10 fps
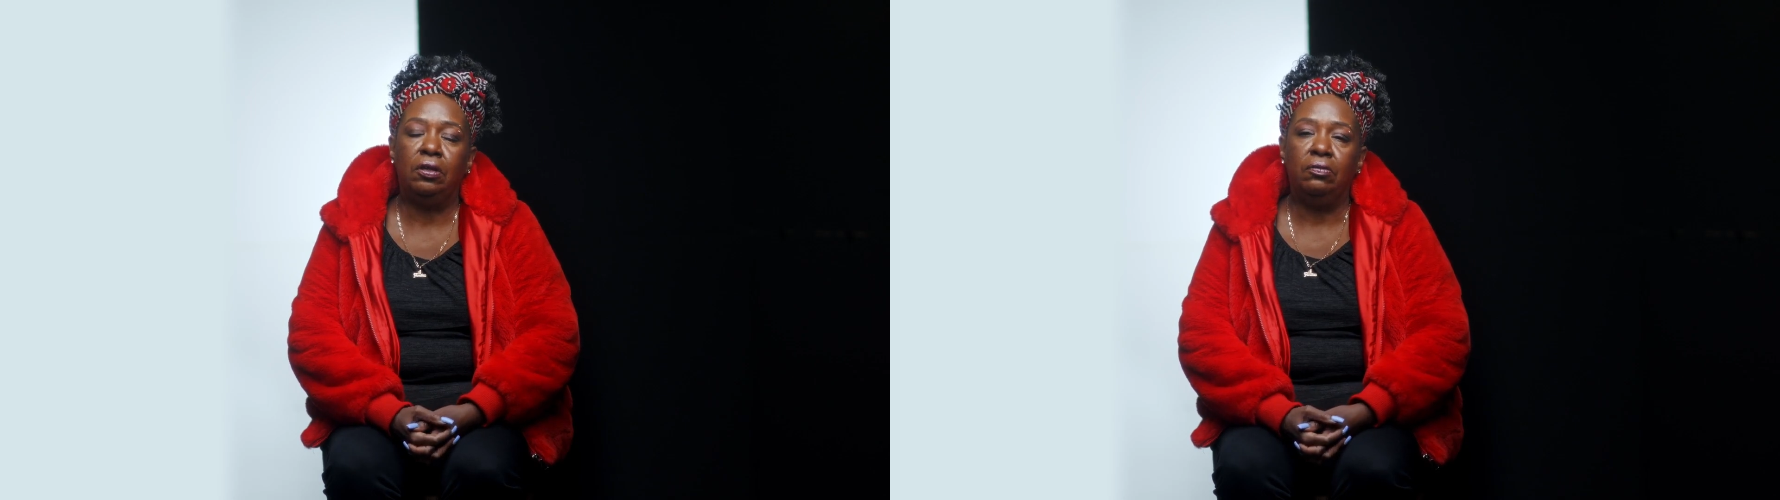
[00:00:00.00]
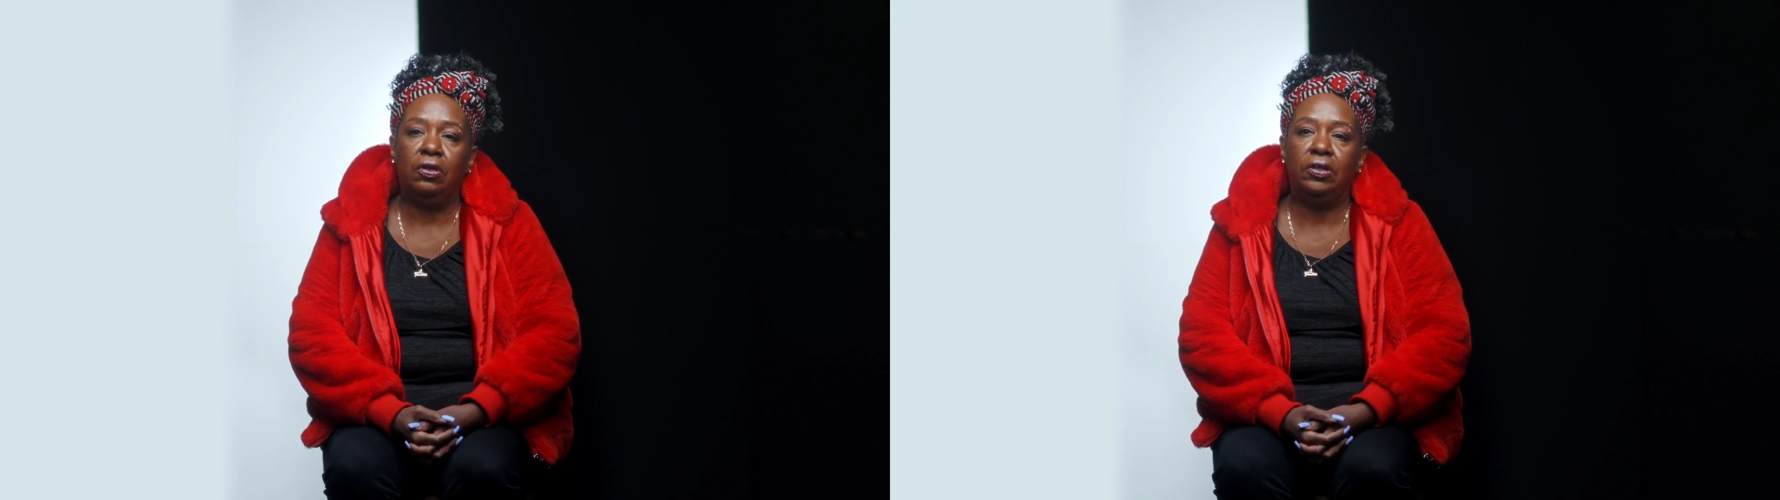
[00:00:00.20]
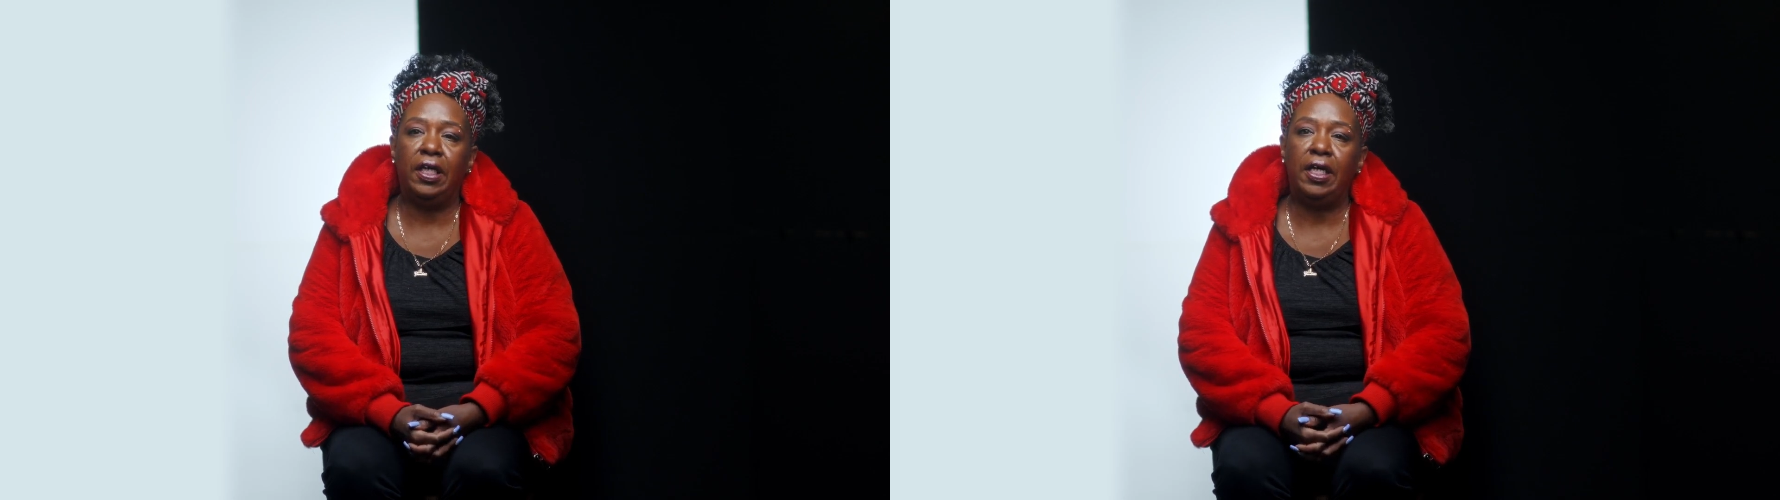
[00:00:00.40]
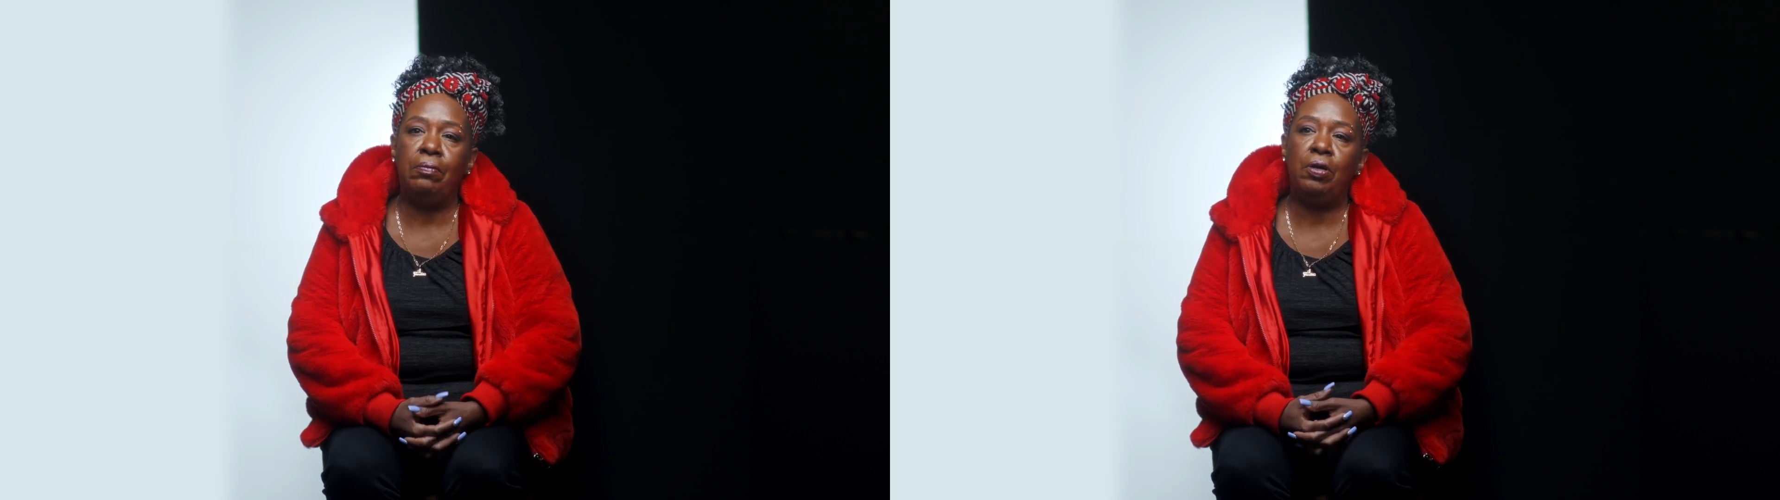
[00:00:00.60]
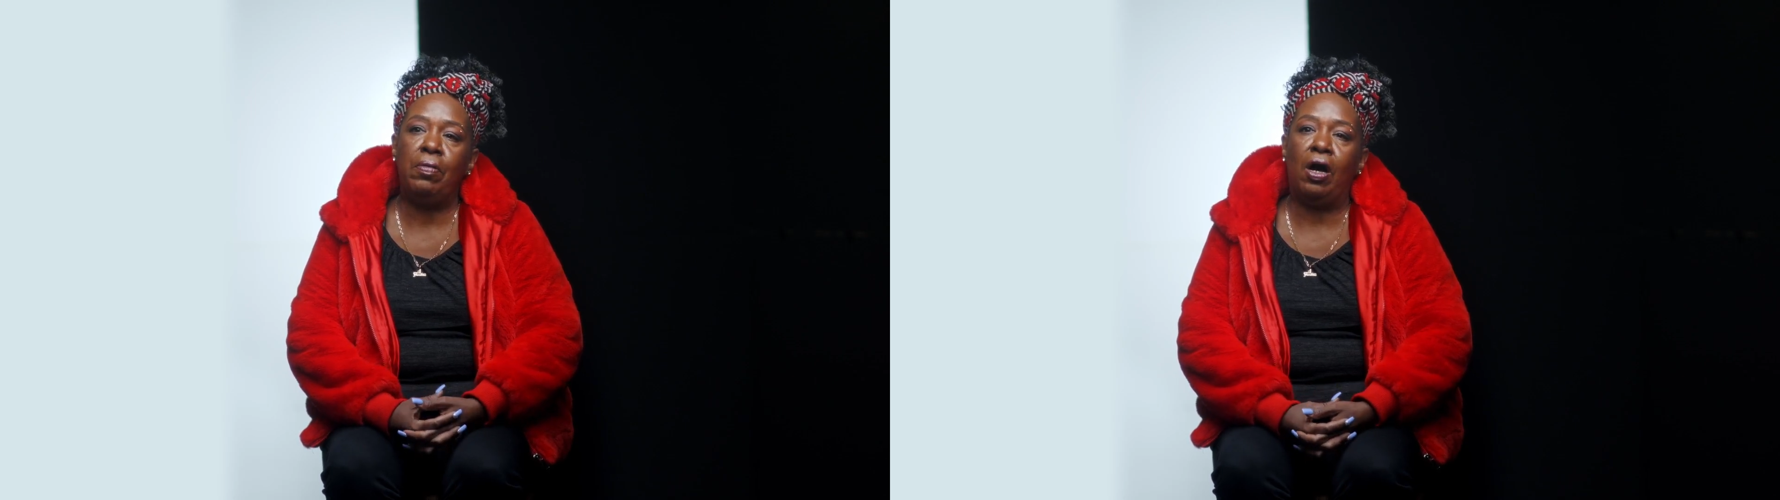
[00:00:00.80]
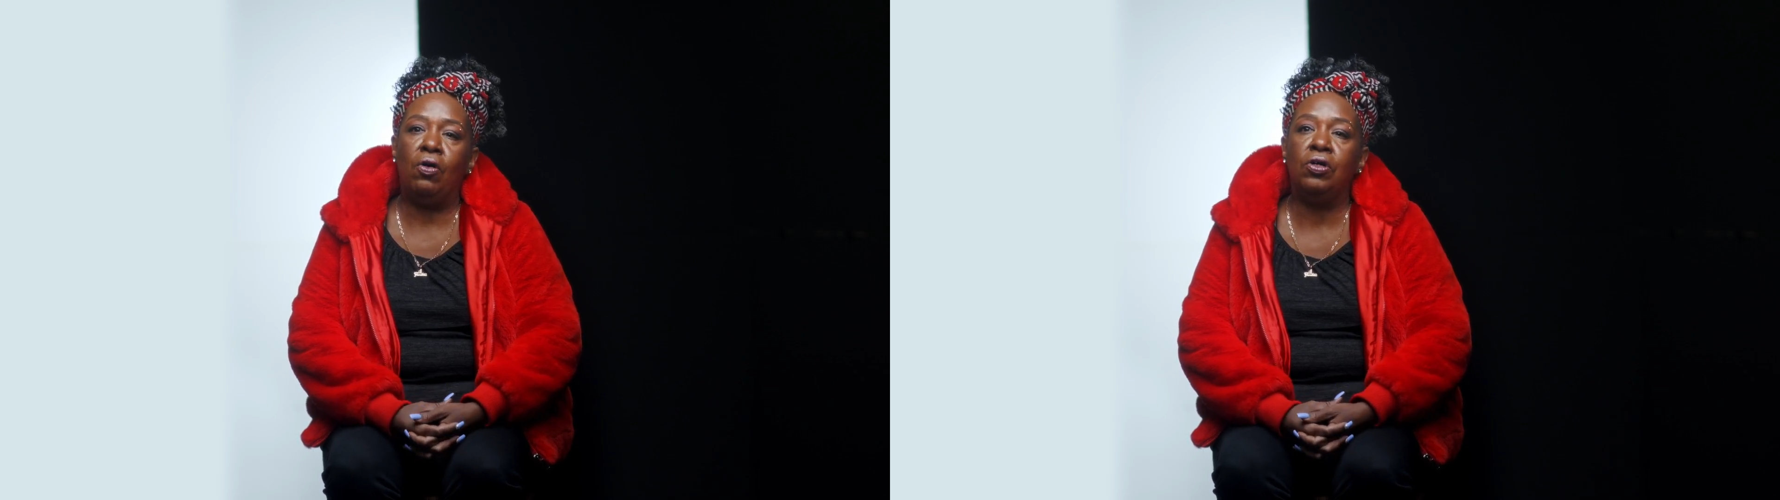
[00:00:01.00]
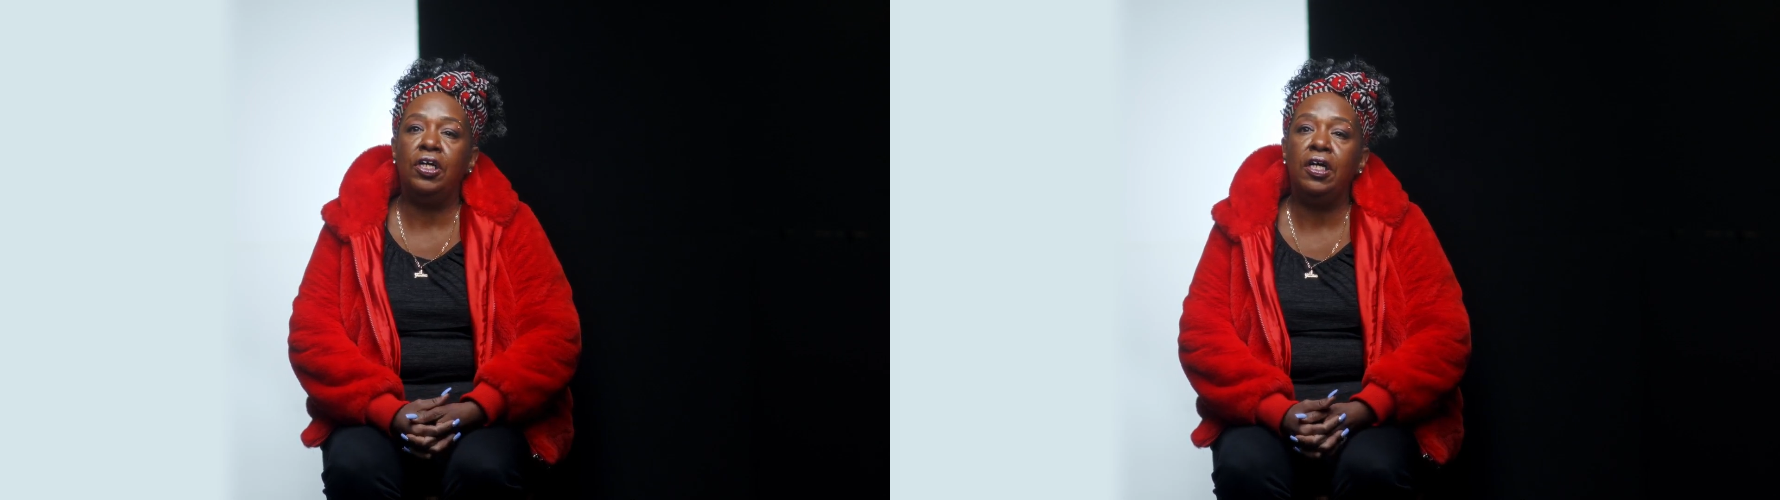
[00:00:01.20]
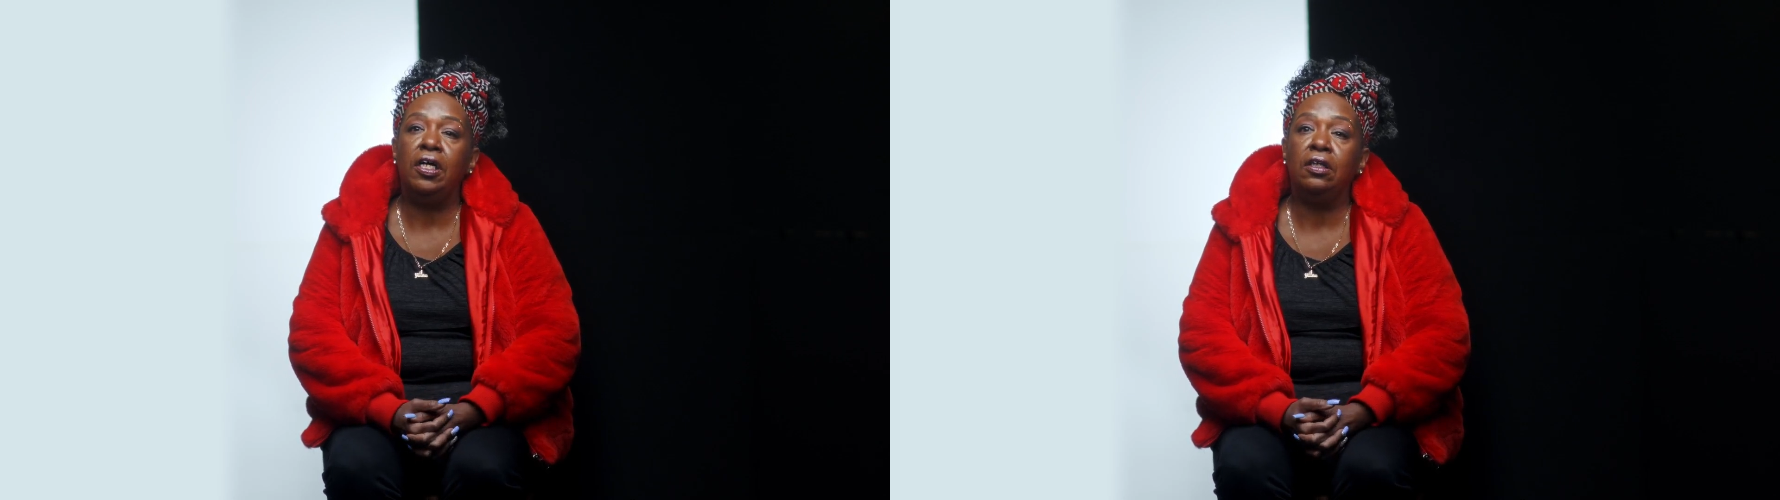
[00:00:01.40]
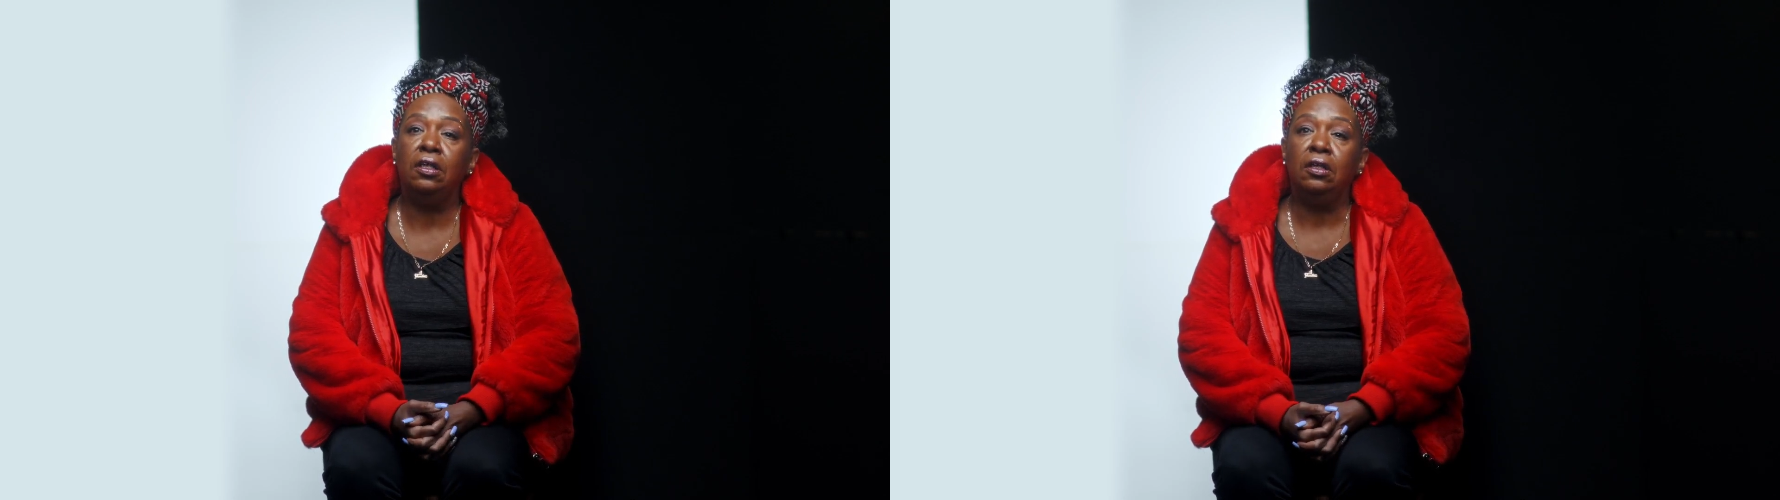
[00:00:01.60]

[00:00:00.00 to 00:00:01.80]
Because they can be my own kid,